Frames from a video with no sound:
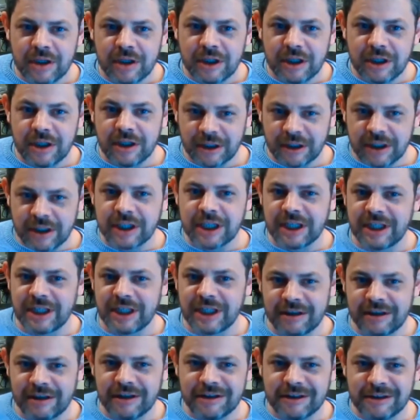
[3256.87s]

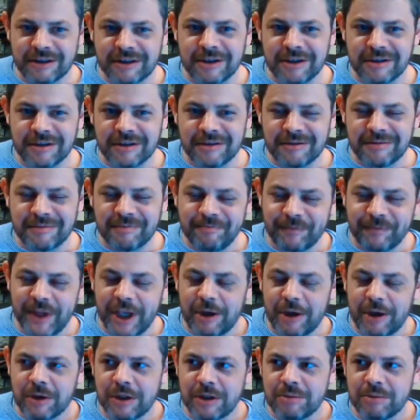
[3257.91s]

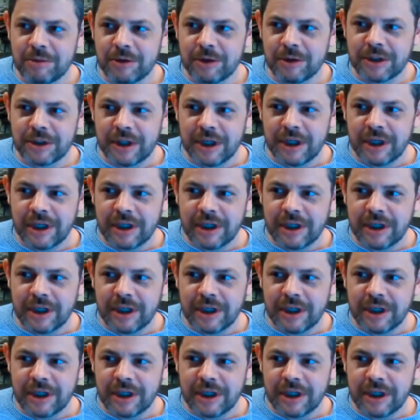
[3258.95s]
how can I put it?